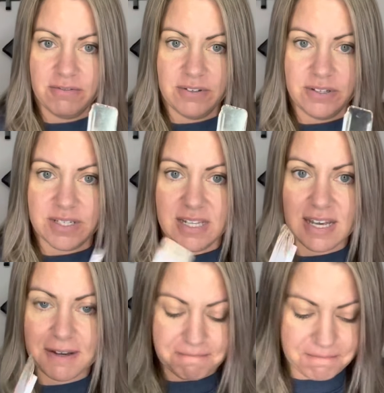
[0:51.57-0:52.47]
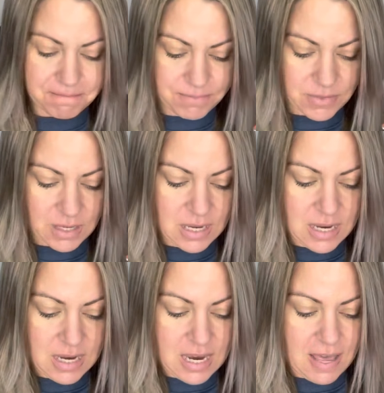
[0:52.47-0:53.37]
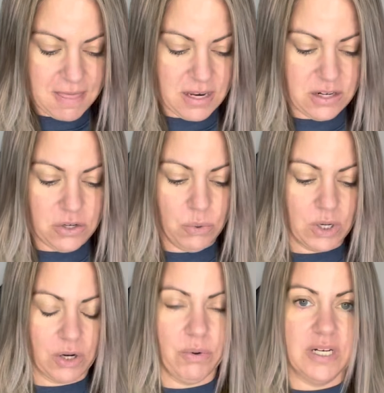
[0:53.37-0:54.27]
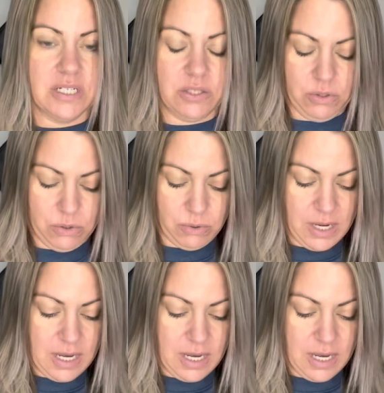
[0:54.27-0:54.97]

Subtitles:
You see that? And then you are going to